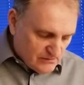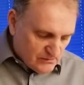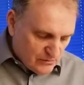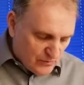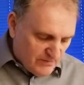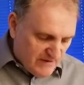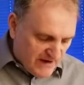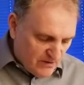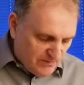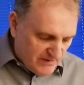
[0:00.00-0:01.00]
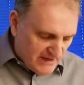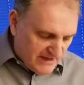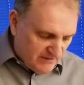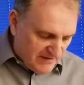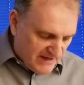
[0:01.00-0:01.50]
I want to pick up a
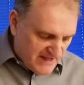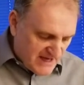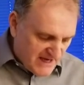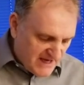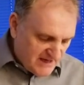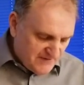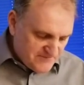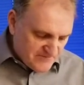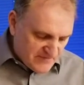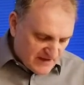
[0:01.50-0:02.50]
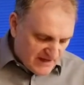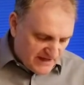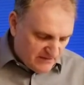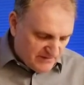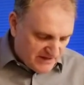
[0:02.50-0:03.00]
little bit of the egg, a
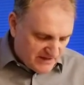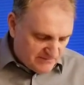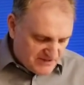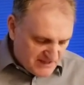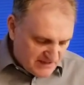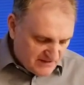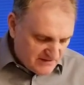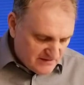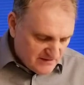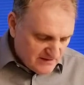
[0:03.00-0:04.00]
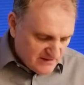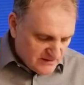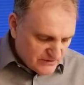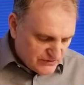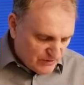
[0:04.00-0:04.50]
little bit of the potato,
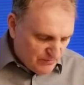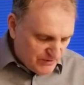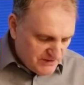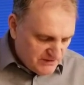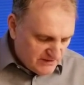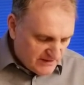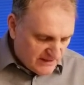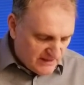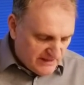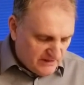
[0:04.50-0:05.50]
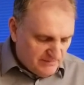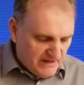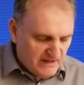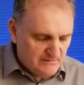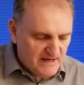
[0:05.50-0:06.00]
some onion and a little bit
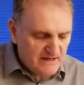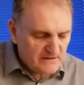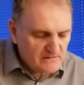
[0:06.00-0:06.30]
of the meat.